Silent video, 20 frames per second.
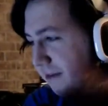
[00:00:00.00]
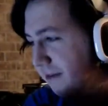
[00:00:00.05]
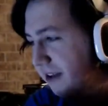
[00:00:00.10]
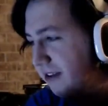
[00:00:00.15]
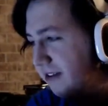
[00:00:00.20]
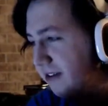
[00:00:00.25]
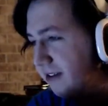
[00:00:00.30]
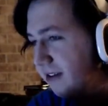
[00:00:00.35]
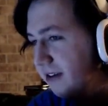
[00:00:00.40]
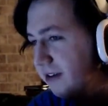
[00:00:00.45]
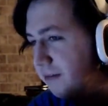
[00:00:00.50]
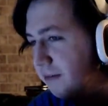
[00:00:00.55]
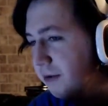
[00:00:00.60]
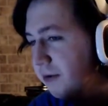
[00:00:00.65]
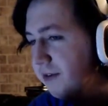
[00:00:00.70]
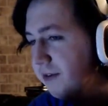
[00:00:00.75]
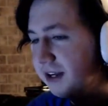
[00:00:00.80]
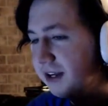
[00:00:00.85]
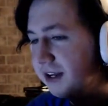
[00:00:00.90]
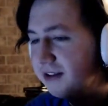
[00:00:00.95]
you're
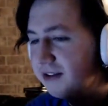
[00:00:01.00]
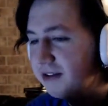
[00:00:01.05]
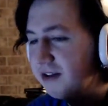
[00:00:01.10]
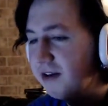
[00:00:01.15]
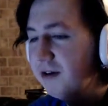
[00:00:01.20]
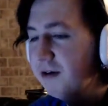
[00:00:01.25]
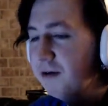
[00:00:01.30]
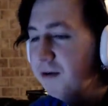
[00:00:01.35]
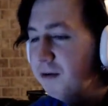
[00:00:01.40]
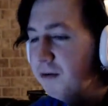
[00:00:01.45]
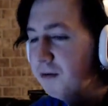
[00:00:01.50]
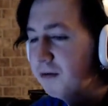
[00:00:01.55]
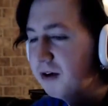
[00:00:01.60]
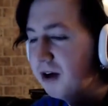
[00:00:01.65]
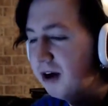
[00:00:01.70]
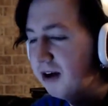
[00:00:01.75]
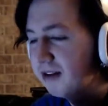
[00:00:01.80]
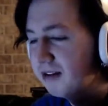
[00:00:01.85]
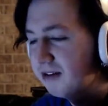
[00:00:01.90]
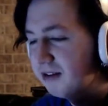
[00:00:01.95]
moving so
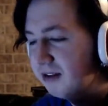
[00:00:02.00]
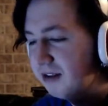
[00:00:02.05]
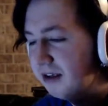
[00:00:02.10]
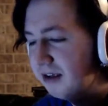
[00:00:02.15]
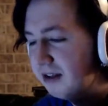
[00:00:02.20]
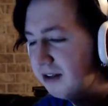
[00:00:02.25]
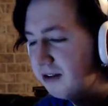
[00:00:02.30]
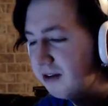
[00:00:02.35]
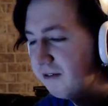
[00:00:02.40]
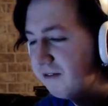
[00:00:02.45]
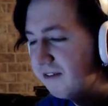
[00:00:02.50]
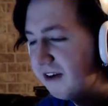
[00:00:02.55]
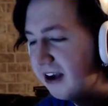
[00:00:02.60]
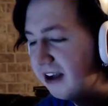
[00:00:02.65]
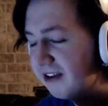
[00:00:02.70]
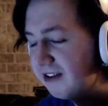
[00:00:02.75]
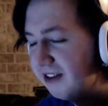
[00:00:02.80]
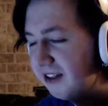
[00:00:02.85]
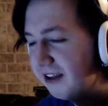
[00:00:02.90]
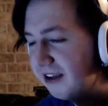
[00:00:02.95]
constantly and so
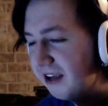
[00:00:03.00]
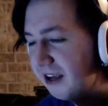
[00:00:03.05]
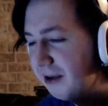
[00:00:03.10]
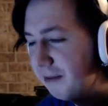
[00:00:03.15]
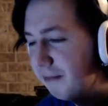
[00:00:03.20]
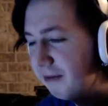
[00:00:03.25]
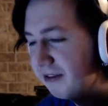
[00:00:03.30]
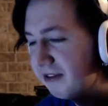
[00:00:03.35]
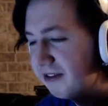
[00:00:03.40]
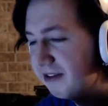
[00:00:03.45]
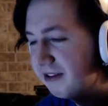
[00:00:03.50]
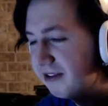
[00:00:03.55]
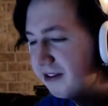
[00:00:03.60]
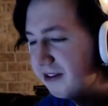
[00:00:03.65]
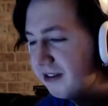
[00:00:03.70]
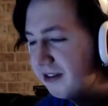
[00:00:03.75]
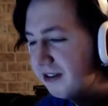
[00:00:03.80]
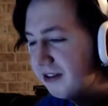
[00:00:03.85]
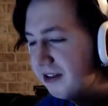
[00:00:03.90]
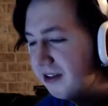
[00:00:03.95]
fast in that game. It's
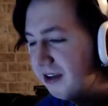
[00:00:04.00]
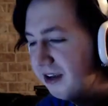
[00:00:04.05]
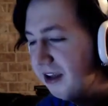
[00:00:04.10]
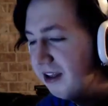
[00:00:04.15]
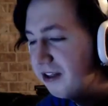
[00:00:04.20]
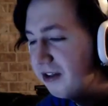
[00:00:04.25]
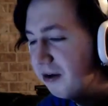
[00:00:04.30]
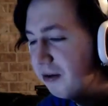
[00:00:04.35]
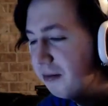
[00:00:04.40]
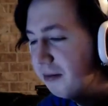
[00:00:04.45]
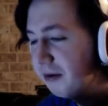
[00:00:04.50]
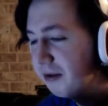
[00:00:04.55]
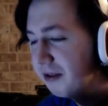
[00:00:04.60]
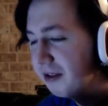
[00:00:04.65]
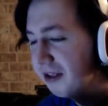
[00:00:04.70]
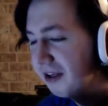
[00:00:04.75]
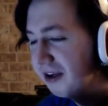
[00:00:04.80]
almost like